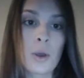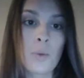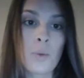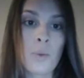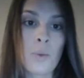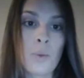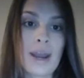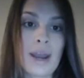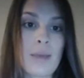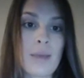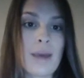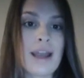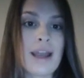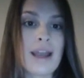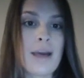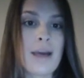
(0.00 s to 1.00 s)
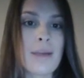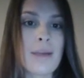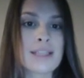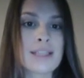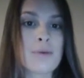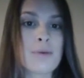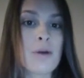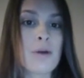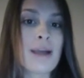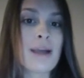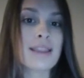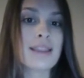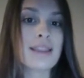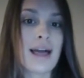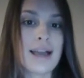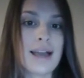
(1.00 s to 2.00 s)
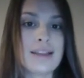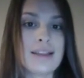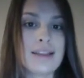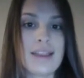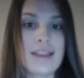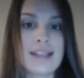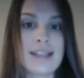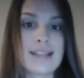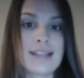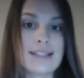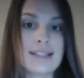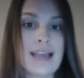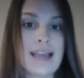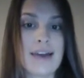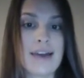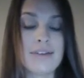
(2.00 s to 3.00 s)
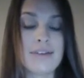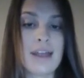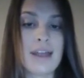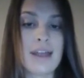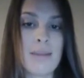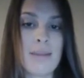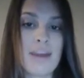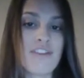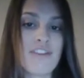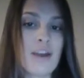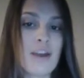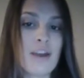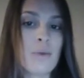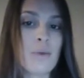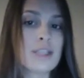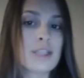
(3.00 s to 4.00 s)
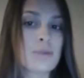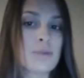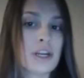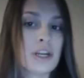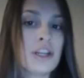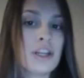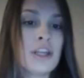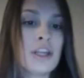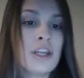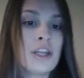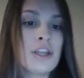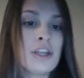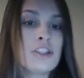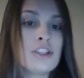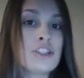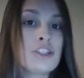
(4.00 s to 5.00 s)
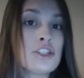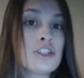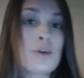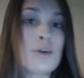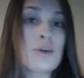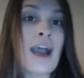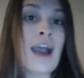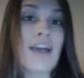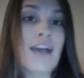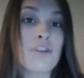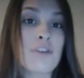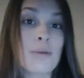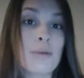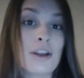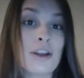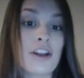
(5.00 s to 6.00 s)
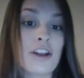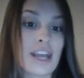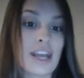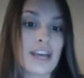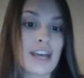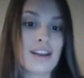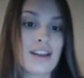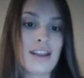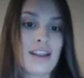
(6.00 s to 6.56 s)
When I went up, I spoke my line and then I sat down and my friend whispered, 'Do you have your period?'